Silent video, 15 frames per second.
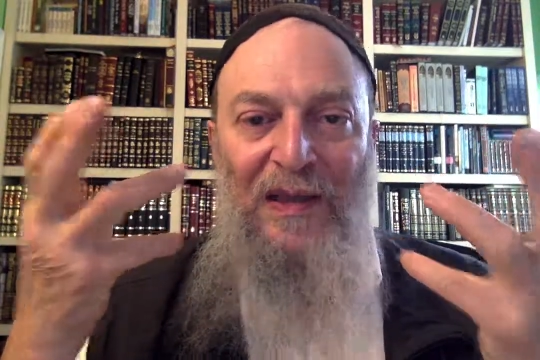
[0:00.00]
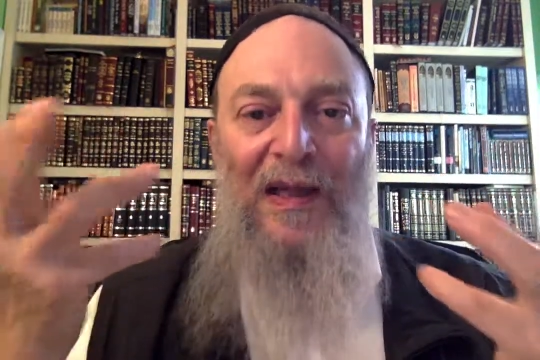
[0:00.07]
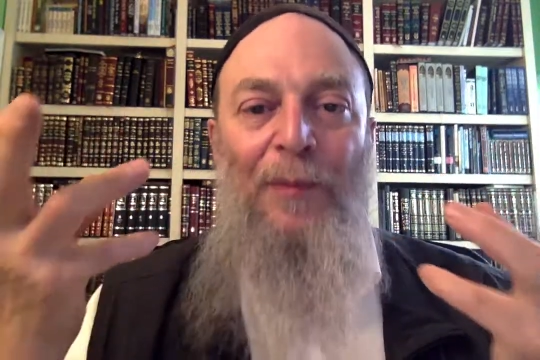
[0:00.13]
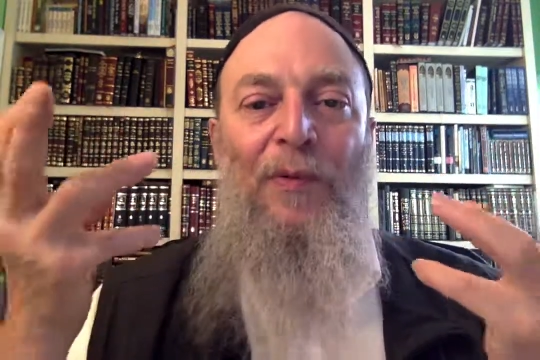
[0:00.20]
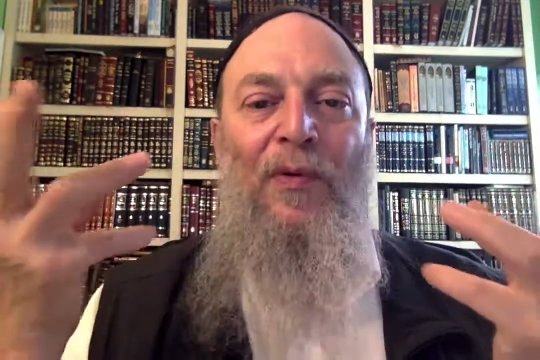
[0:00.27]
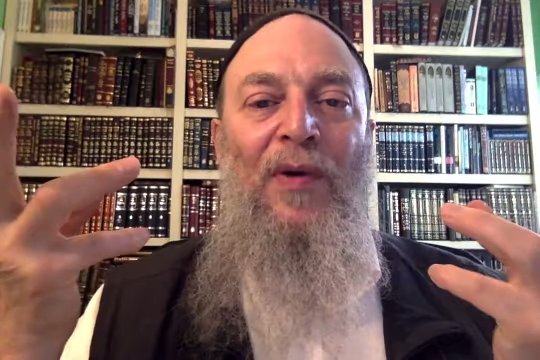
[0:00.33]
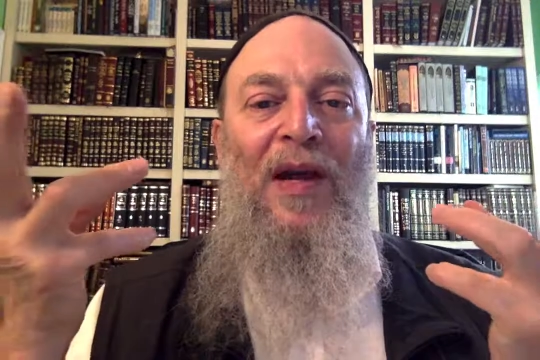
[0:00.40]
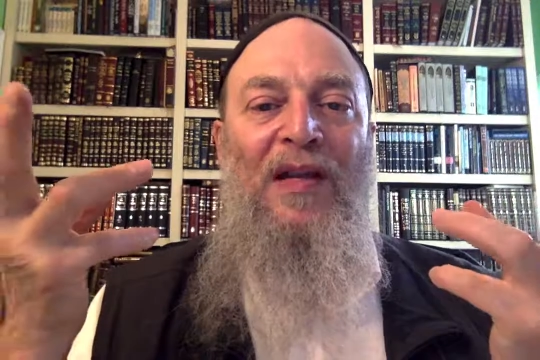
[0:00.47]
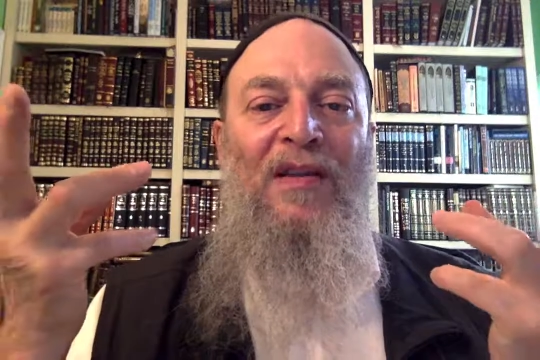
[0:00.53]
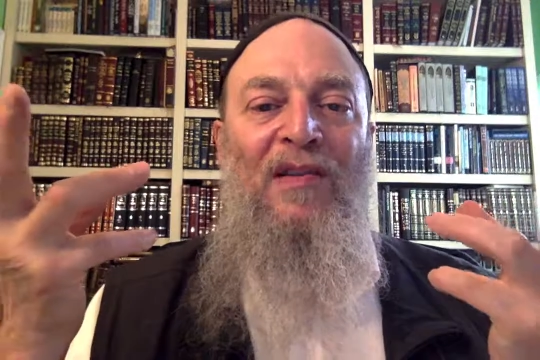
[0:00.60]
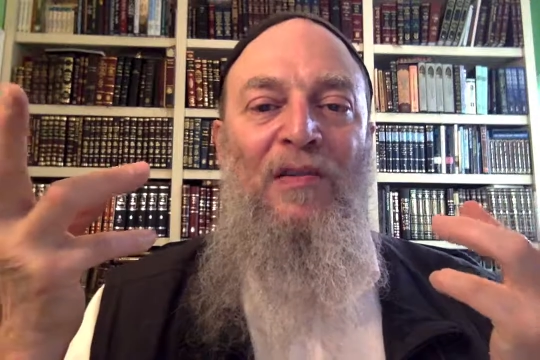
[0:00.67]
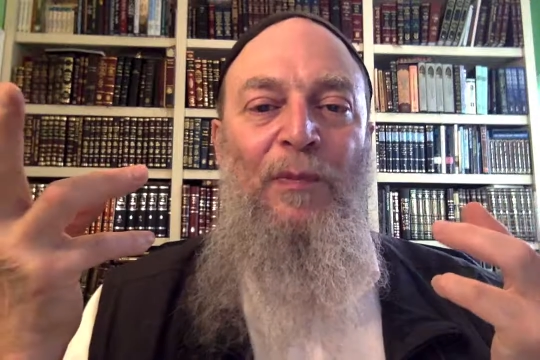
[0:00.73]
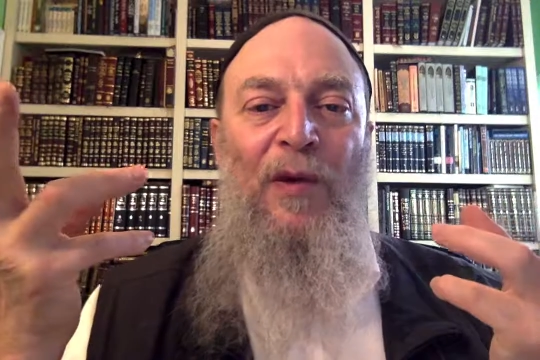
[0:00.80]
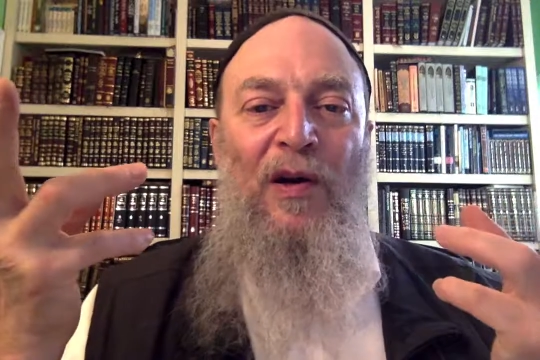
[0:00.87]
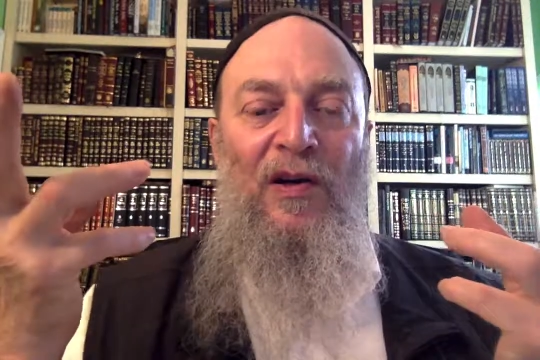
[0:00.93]
liberate the
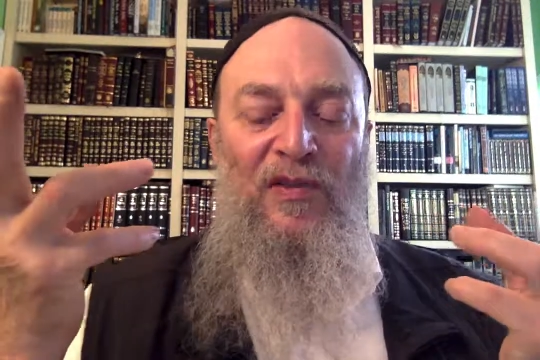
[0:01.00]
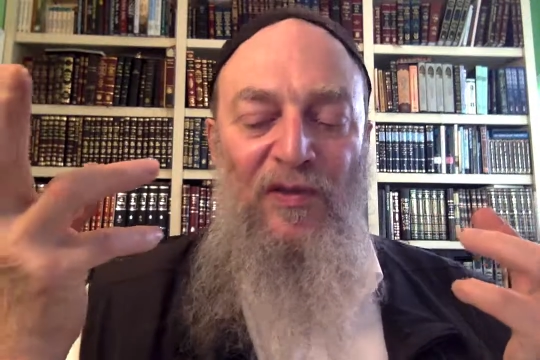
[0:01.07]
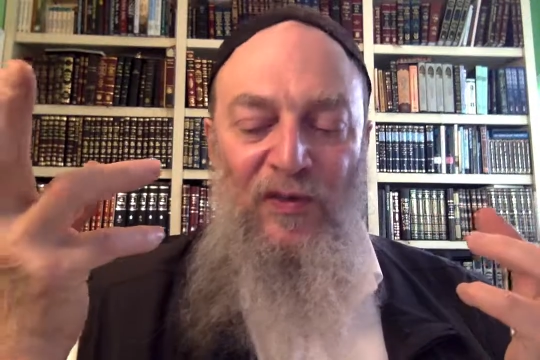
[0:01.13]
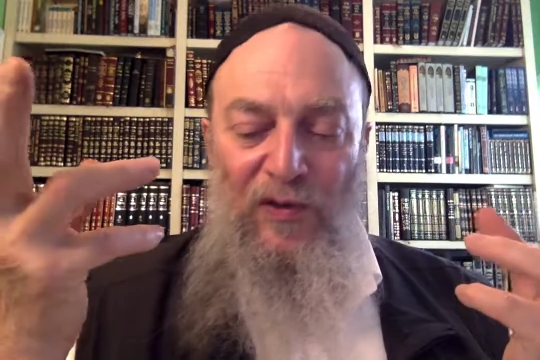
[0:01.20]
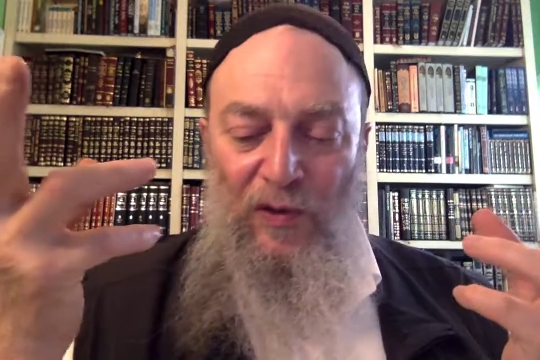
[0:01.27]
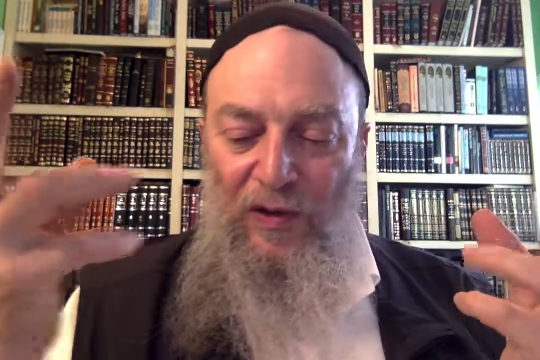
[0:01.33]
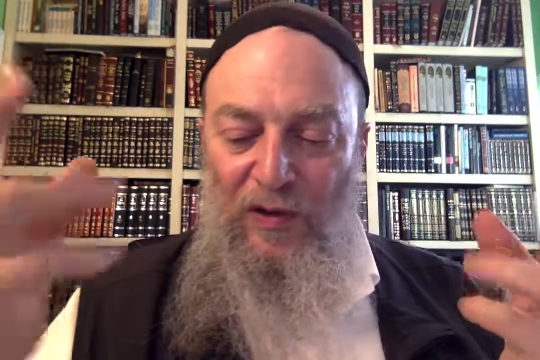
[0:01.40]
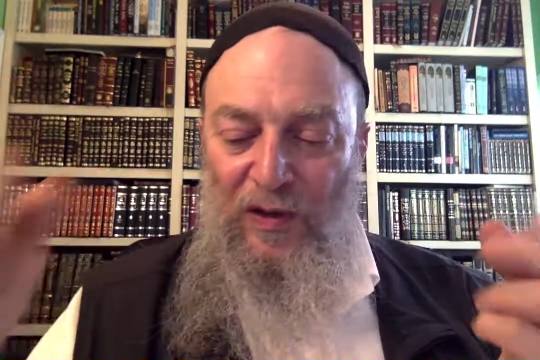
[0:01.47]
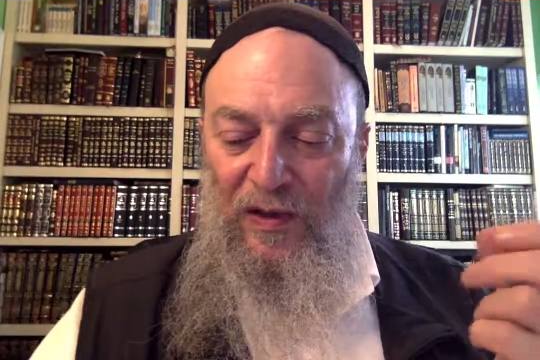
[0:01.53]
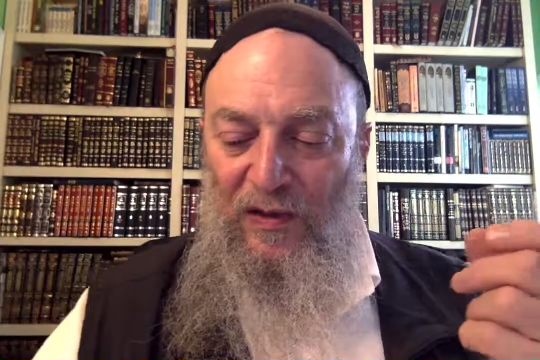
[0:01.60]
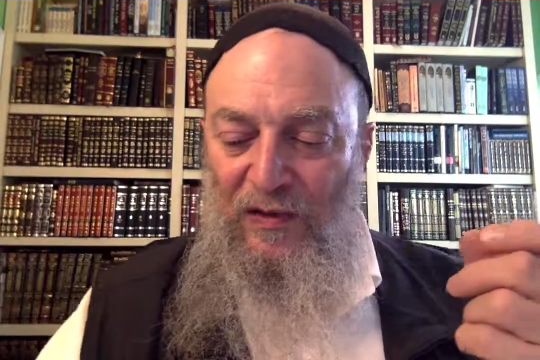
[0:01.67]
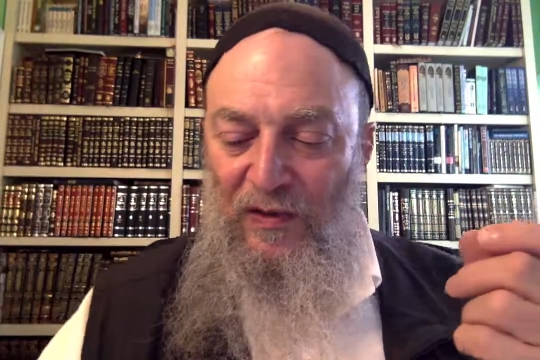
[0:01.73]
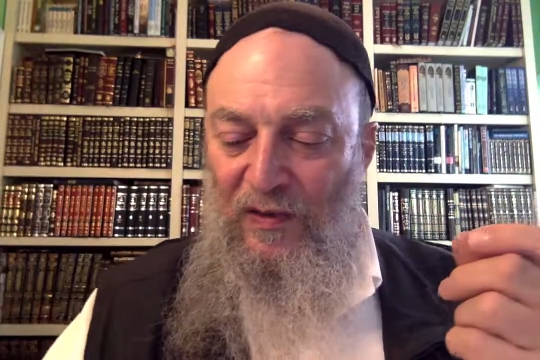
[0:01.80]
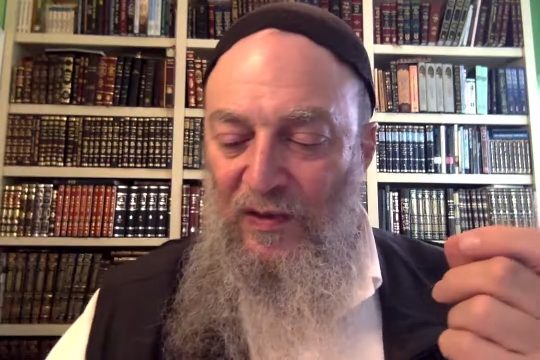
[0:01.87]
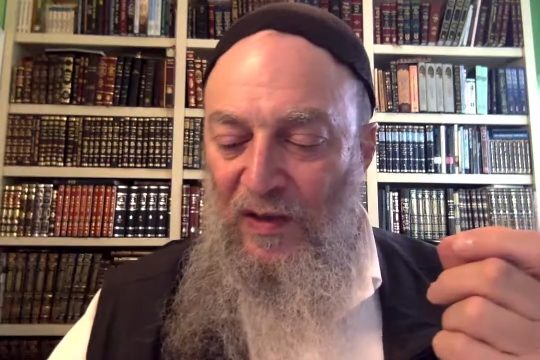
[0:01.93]
sparks of
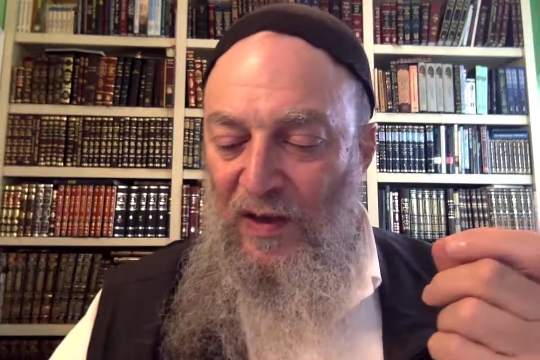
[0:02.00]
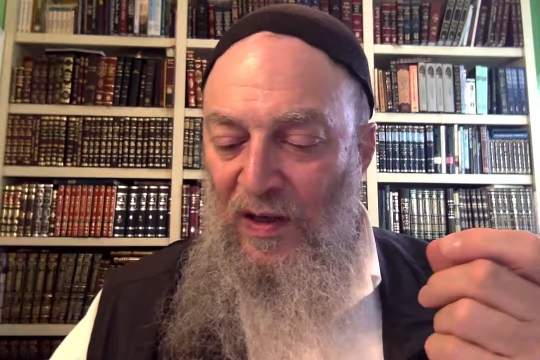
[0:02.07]
holiness.